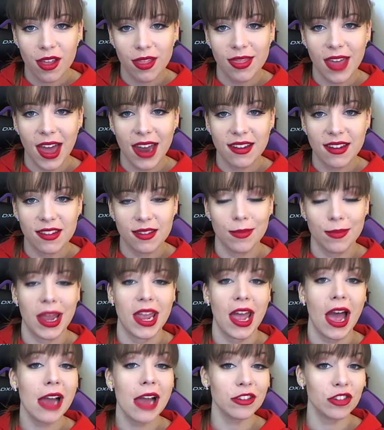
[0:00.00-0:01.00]
That is my
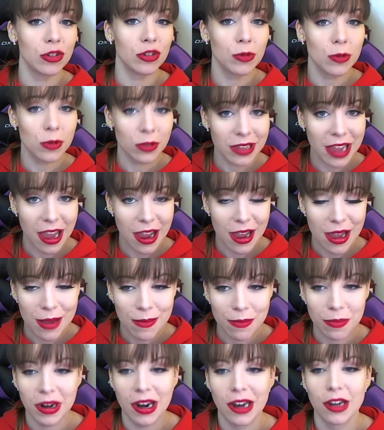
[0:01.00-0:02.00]
actual
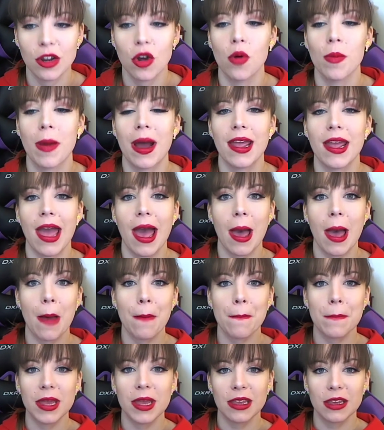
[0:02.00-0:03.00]
name, but I go by
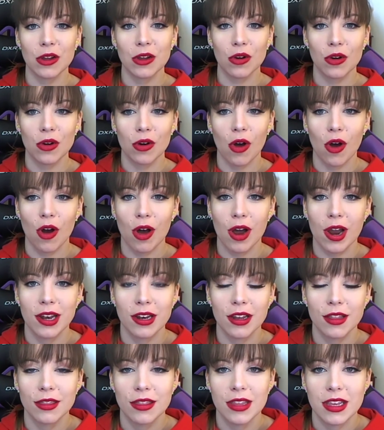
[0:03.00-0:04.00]
M here on
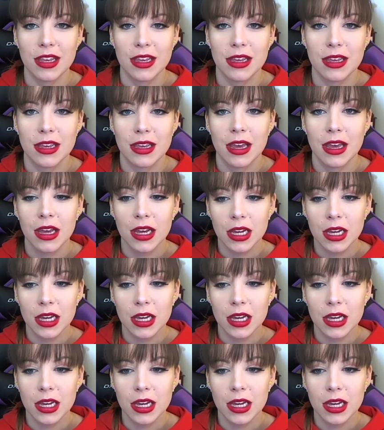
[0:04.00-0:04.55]
the